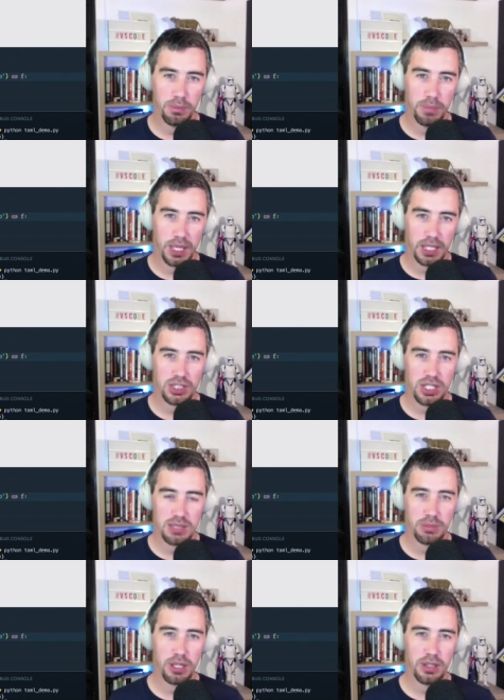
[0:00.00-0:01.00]
packages
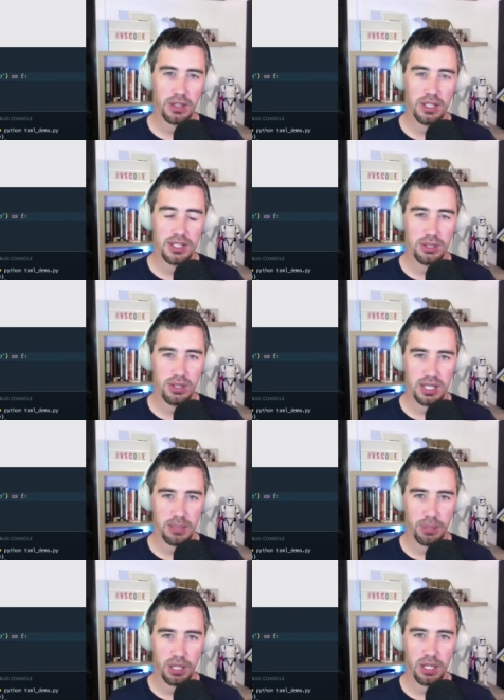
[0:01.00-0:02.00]
in Python is to use a
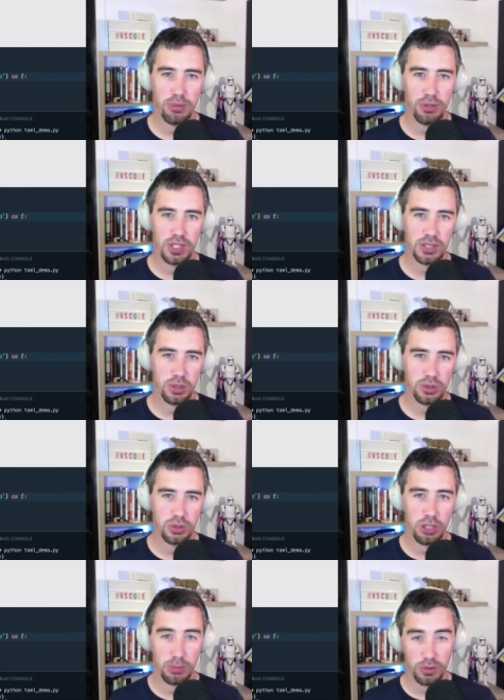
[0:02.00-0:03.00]

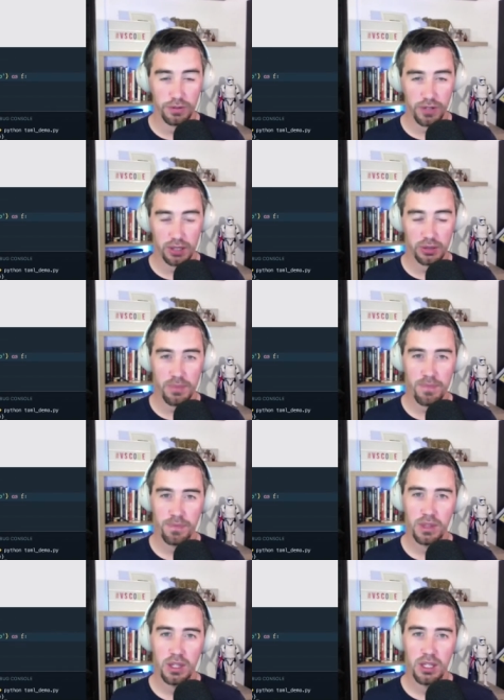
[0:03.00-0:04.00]
pyproject.toml file,
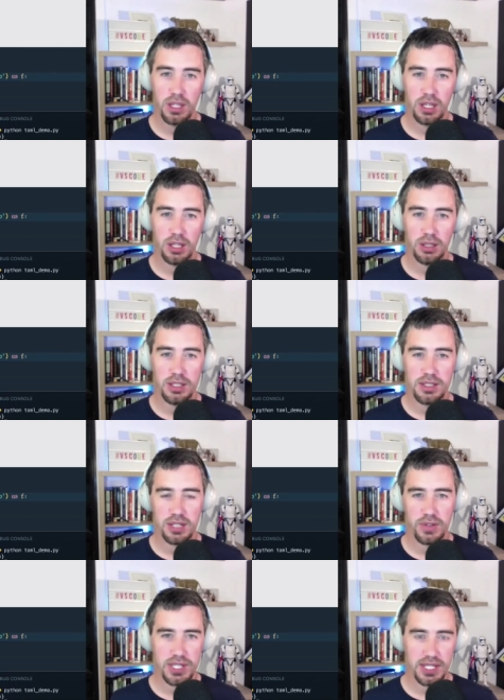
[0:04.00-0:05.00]
uh, instead
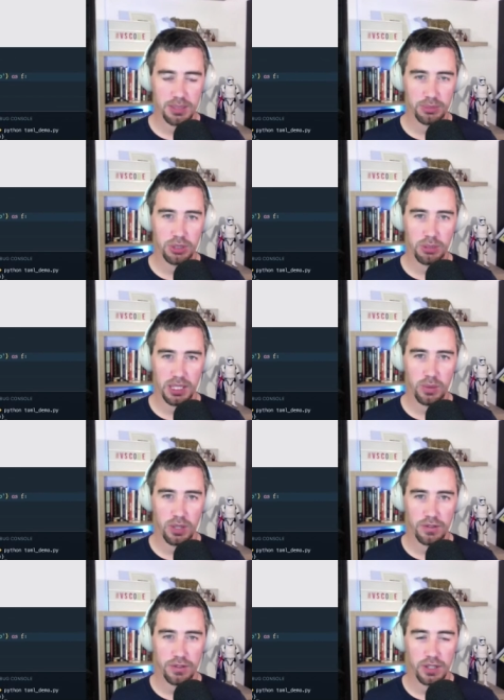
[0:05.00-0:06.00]
of a setup.py
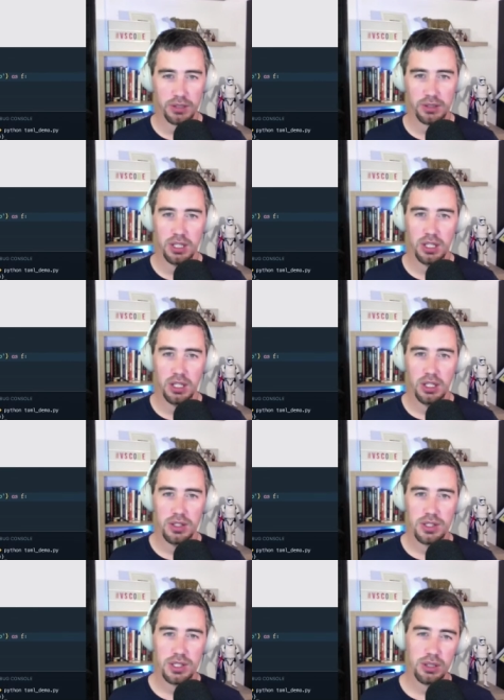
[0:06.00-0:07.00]
file.
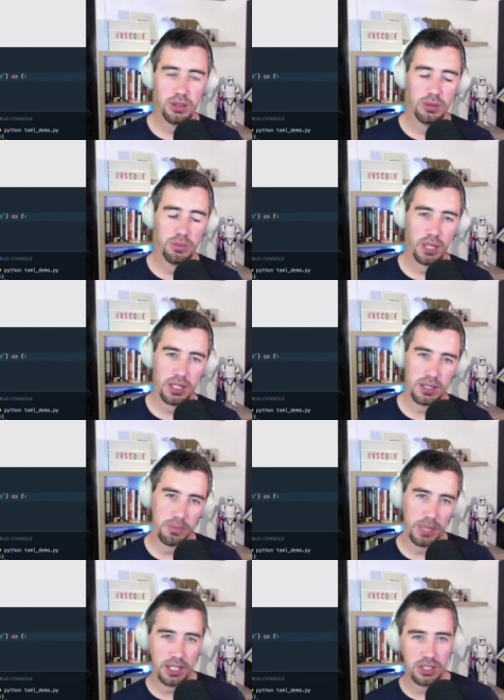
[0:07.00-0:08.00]
So Python
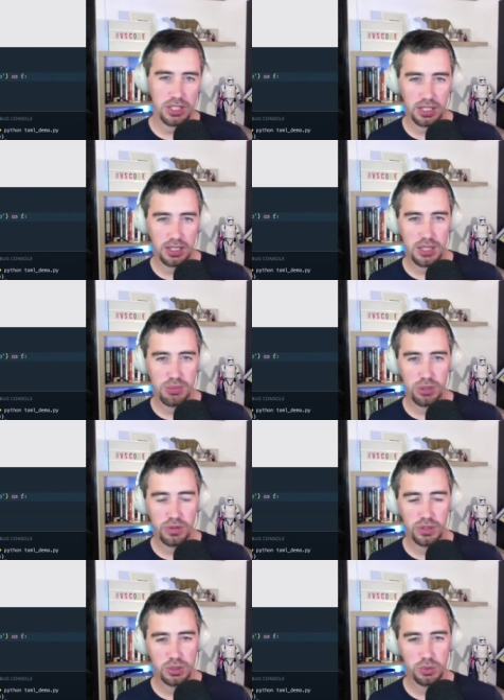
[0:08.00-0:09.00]
packaging is
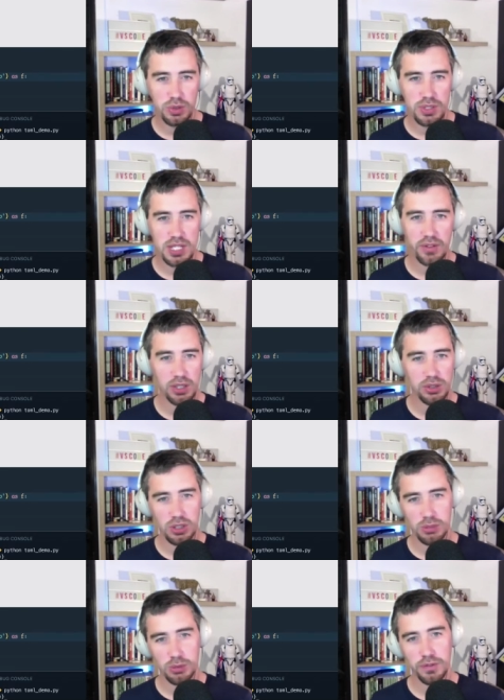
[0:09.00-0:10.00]
moving towards having a
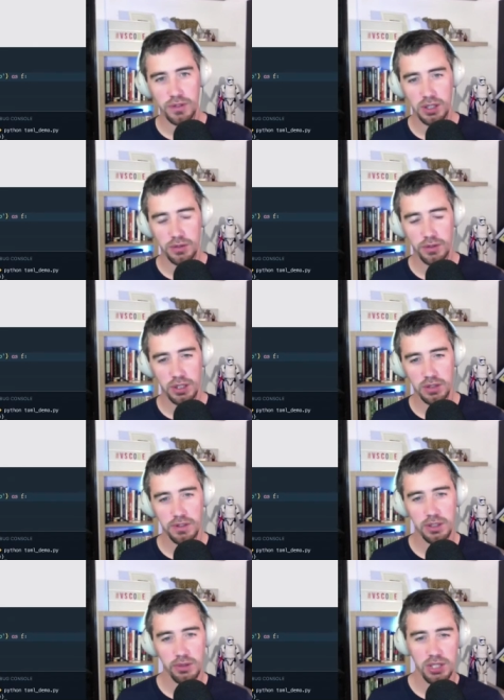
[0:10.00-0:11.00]
TOML file for the
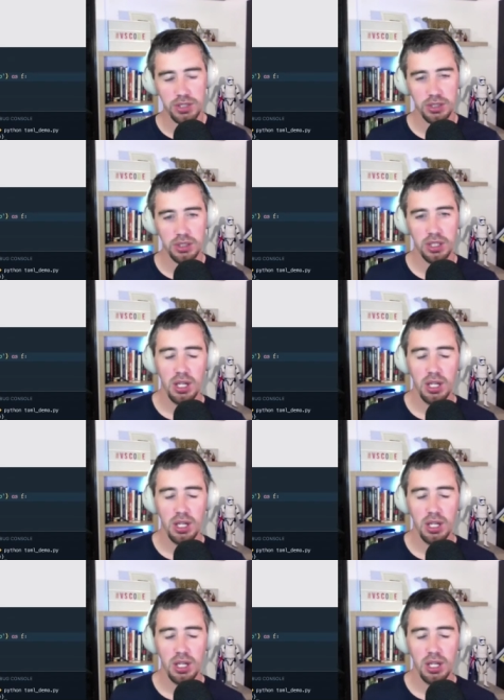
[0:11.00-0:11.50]
configuration,